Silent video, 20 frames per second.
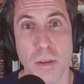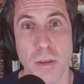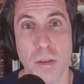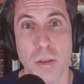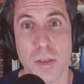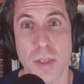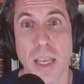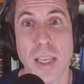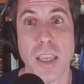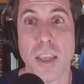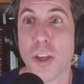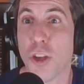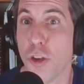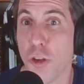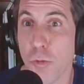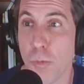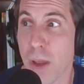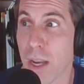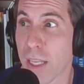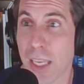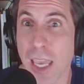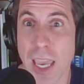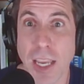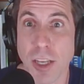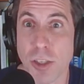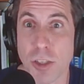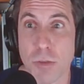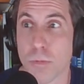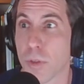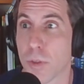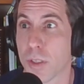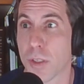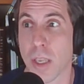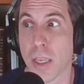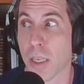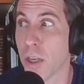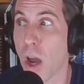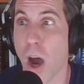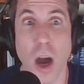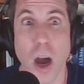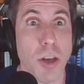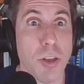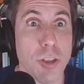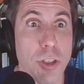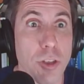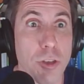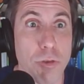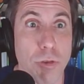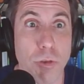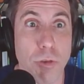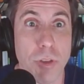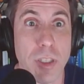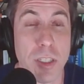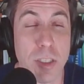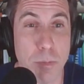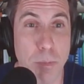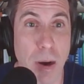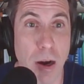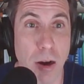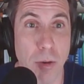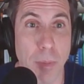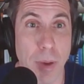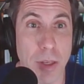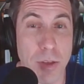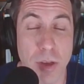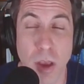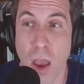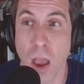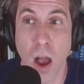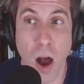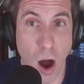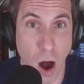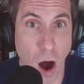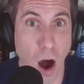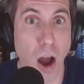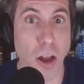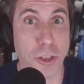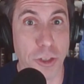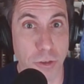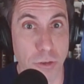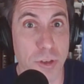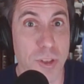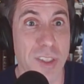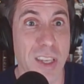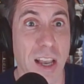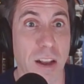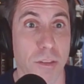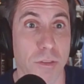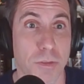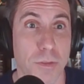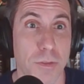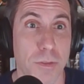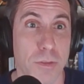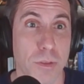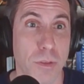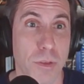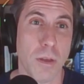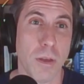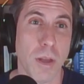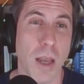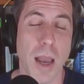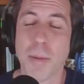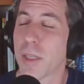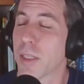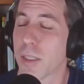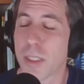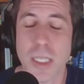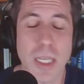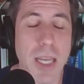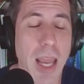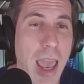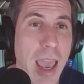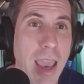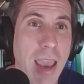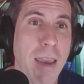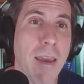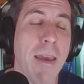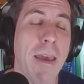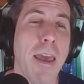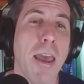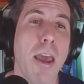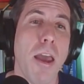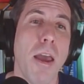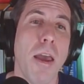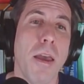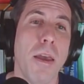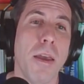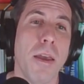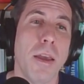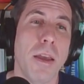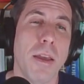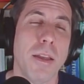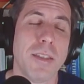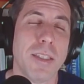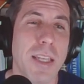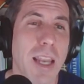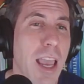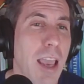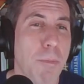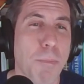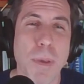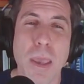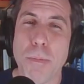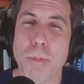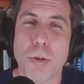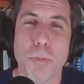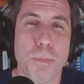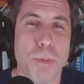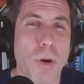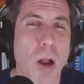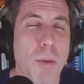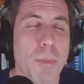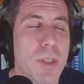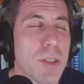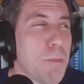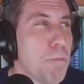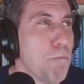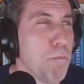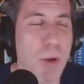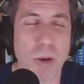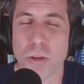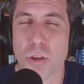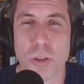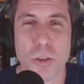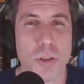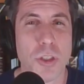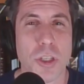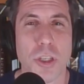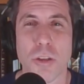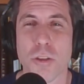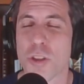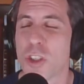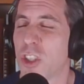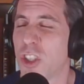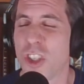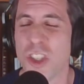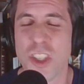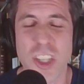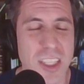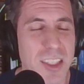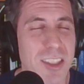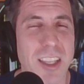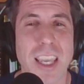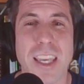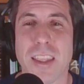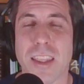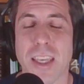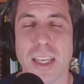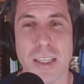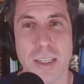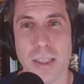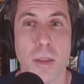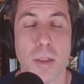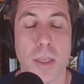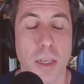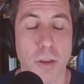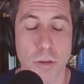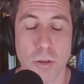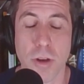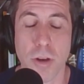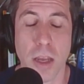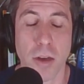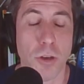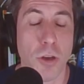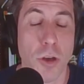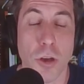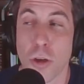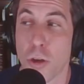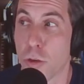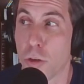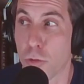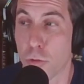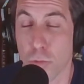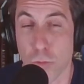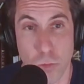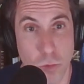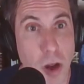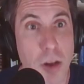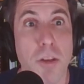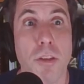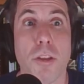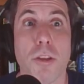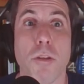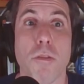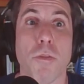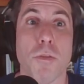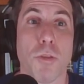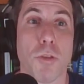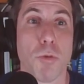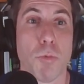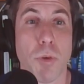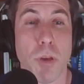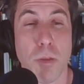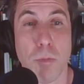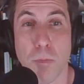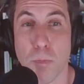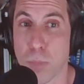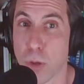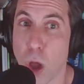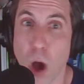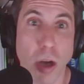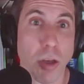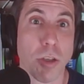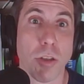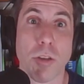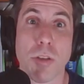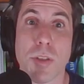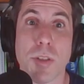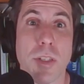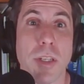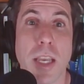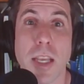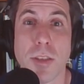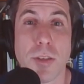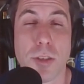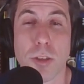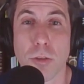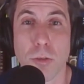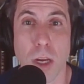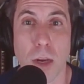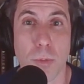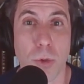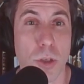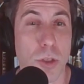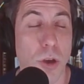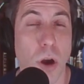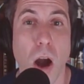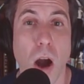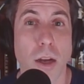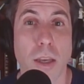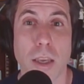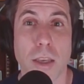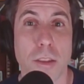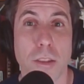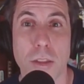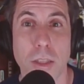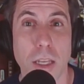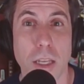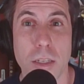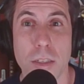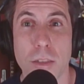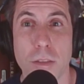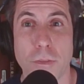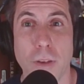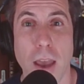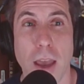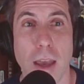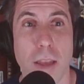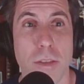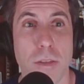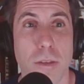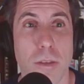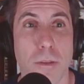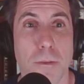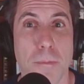Taking a new medication was like an uncontrolled experiment on yourself. Today, people promise miracle cures just like they did. The internet runneth over with bloggers and Instagrammers hawking the latest fads.